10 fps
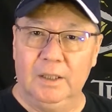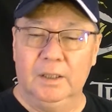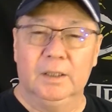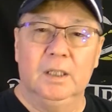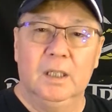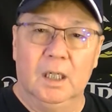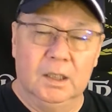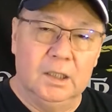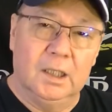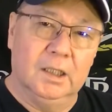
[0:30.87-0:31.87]
uh, a
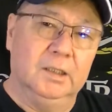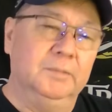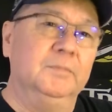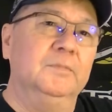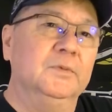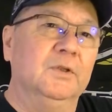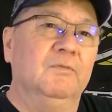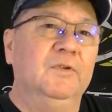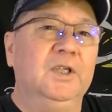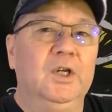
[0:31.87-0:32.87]
little uh, little
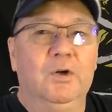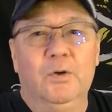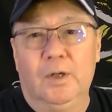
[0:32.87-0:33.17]
video.